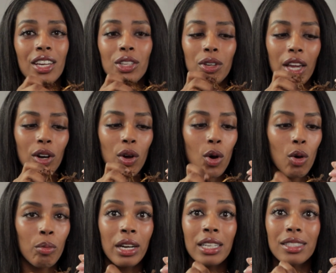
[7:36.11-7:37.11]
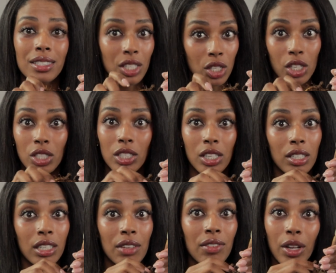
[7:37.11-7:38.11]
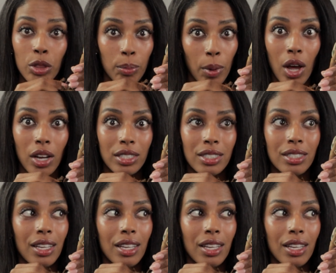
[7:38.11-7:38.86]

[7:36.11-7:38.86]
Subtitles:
You get it home and it still looks good, even out the box.